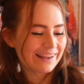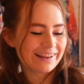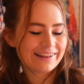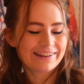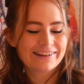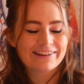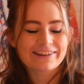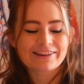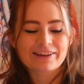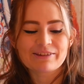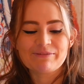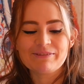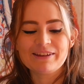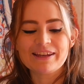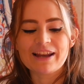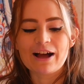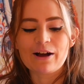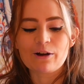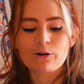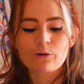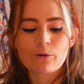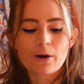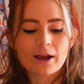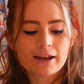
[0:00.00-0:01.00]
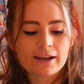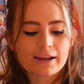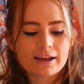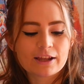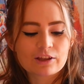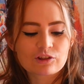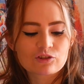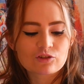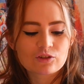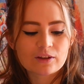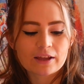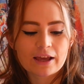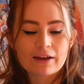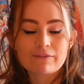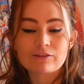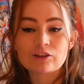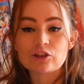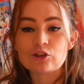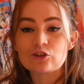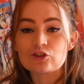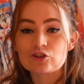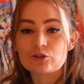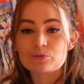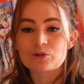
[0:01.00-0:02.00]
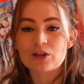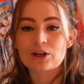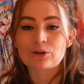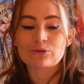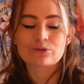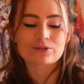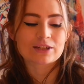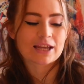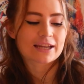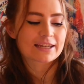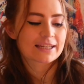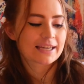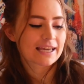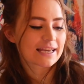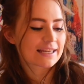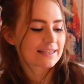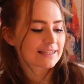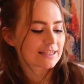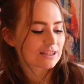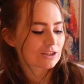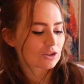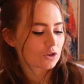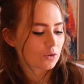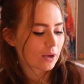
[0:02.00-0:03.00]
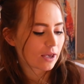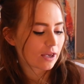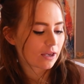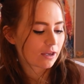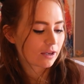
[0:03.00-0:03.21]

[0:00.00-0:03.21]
Look at me now, quite literally have a YouTube channel dedicated to it.